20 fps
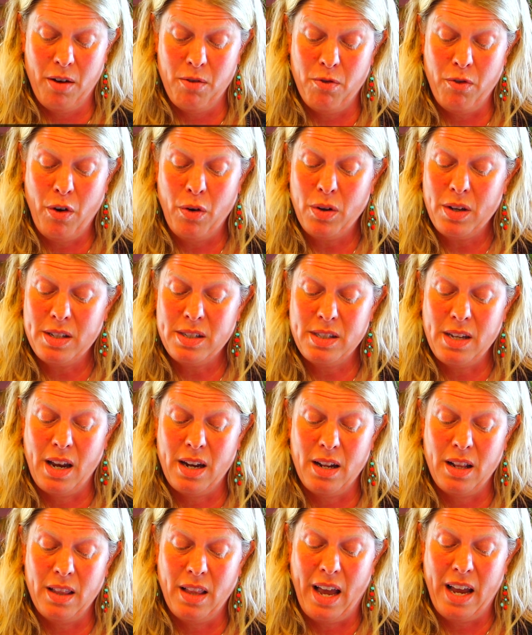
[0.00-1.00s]
focused on
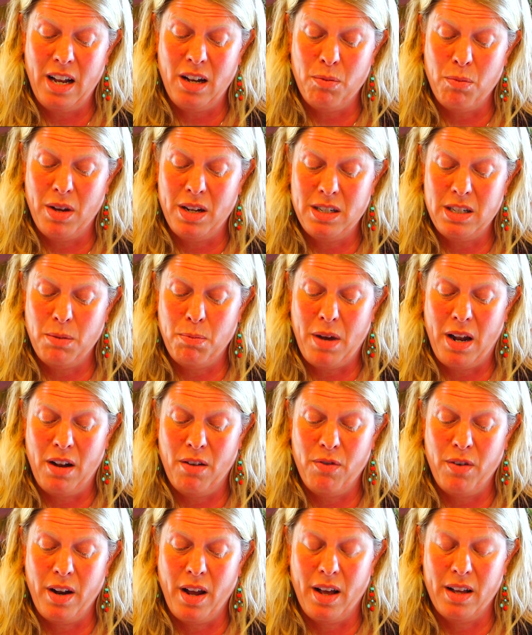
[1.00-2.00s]
enlightenment to
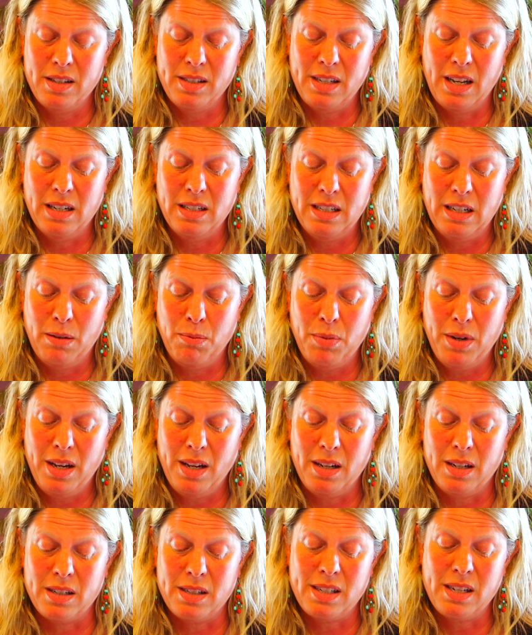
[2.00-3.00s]
benefit all sentient
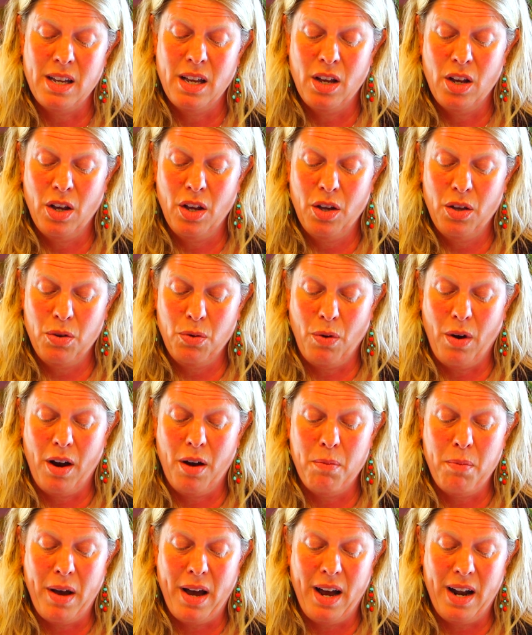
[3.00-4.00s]
beings through
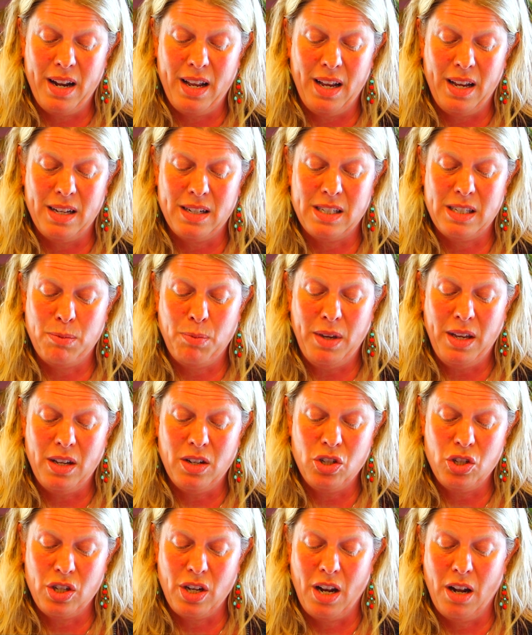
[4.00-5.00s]
our body,
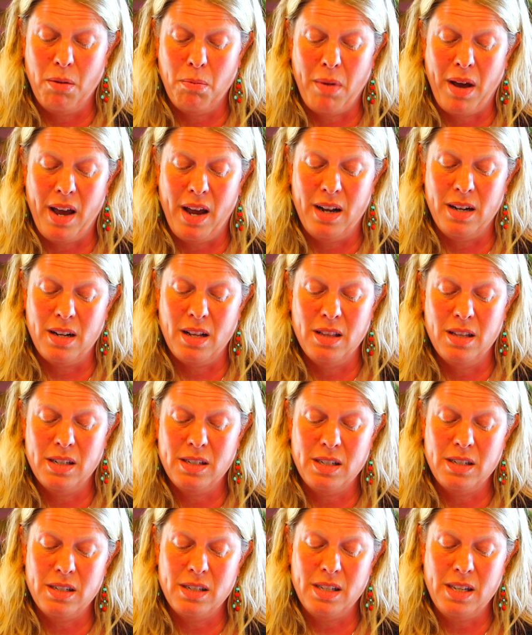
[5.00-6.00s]
speech, and mind. And
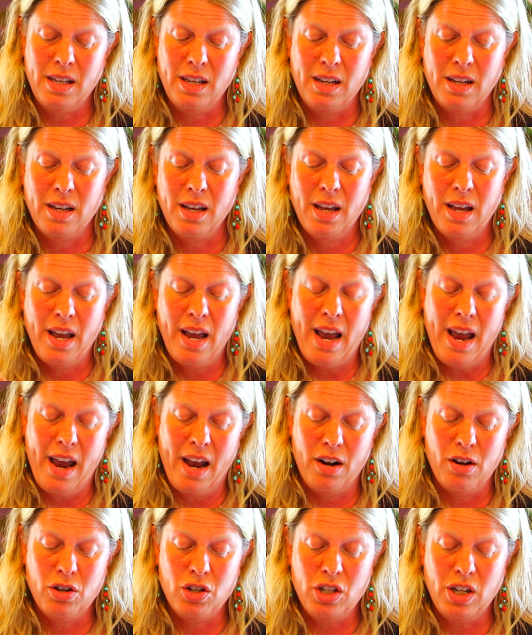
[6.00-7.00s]
this is the
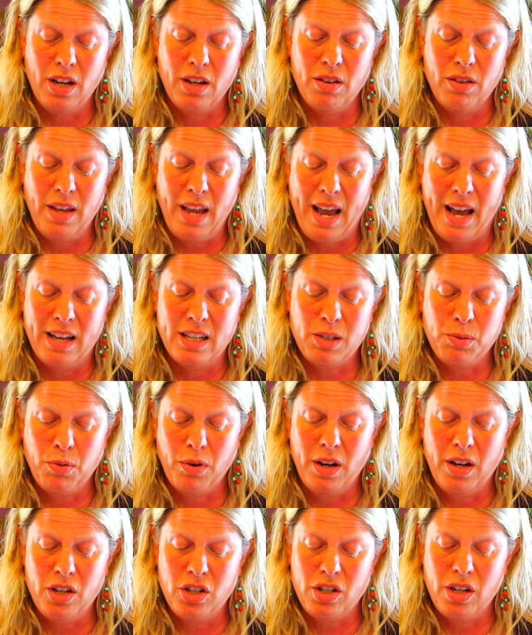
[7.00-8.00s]
energy of the
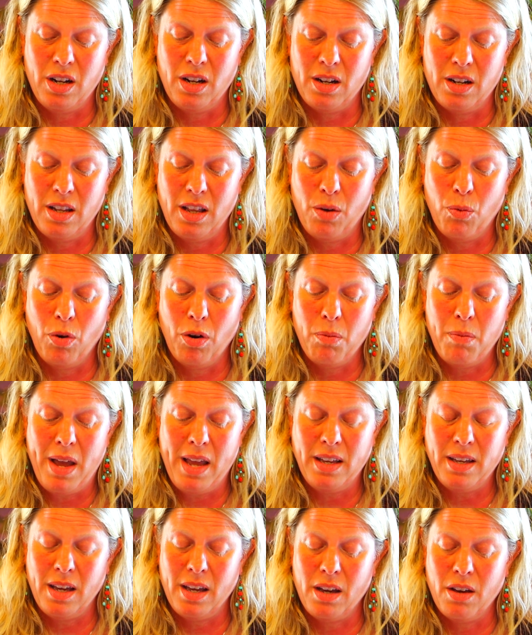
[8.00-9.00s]
aspiration that we're
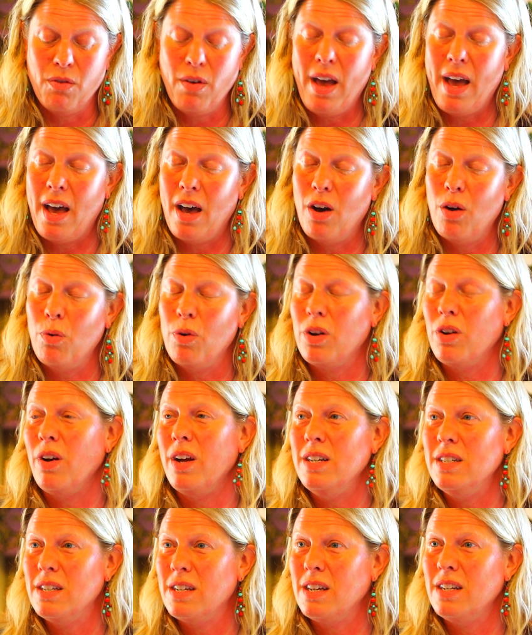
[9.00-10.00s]
making of how we're
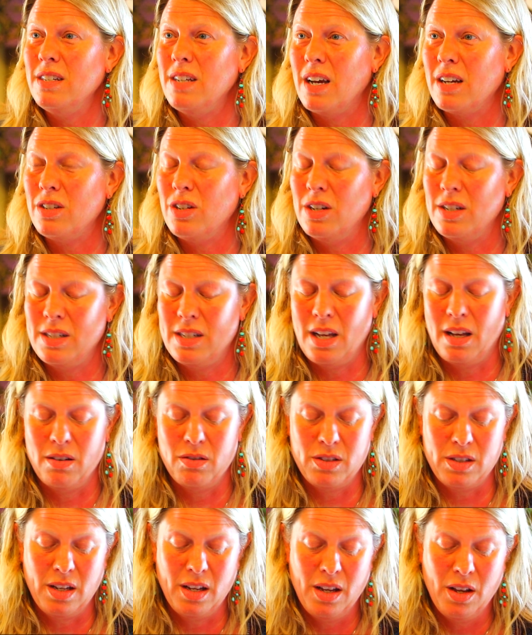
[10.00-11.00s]
going to conduct
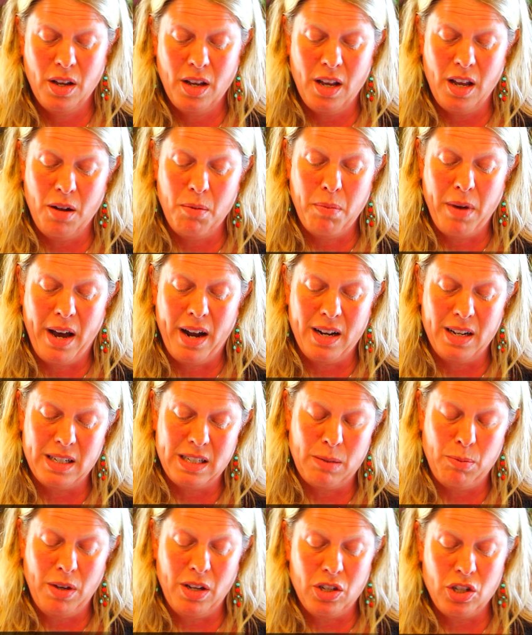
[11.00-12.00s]
ourselves in body,
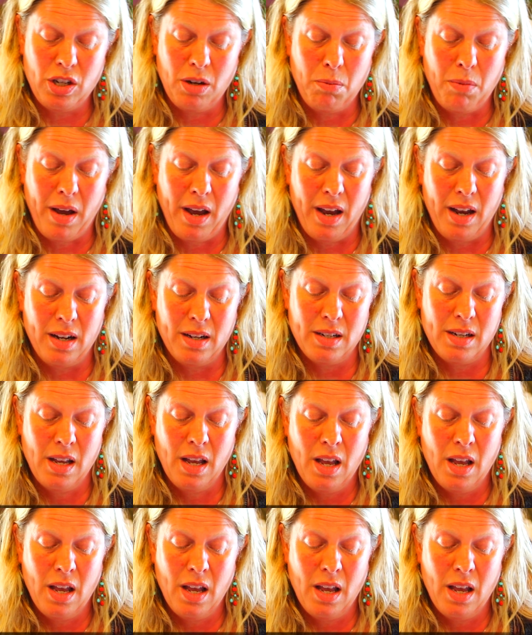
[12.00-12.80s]
speech, and mind.